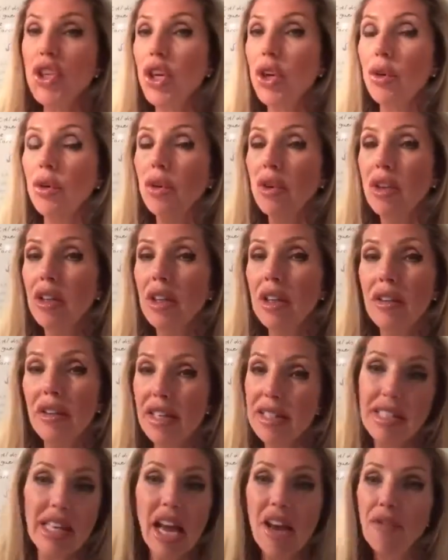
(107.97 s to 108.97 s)
you,
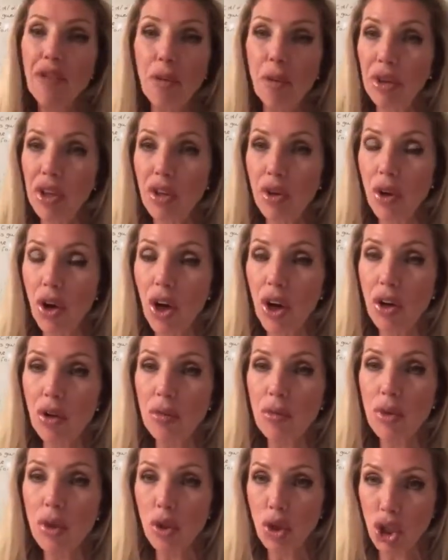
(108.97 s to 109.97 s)
that's everyone in your
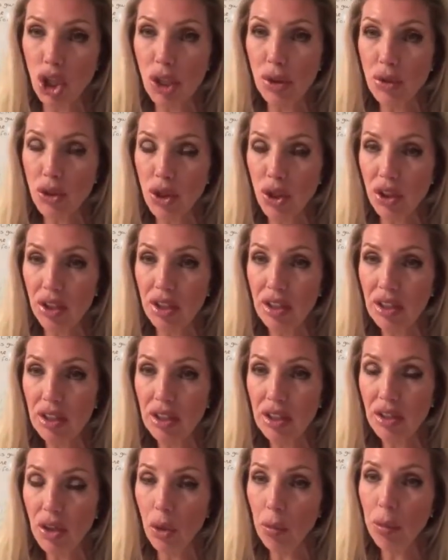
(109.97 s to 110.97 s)
home, your children,
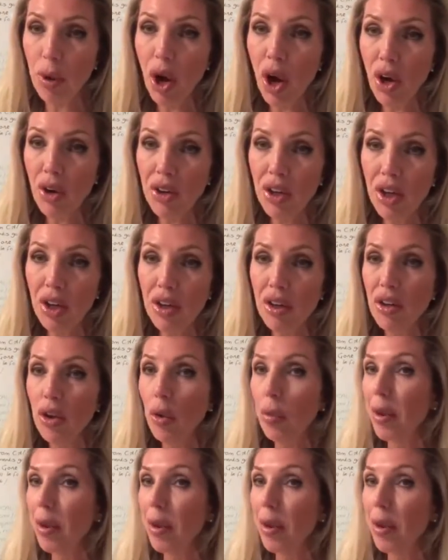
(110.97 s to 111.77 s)
your partner, your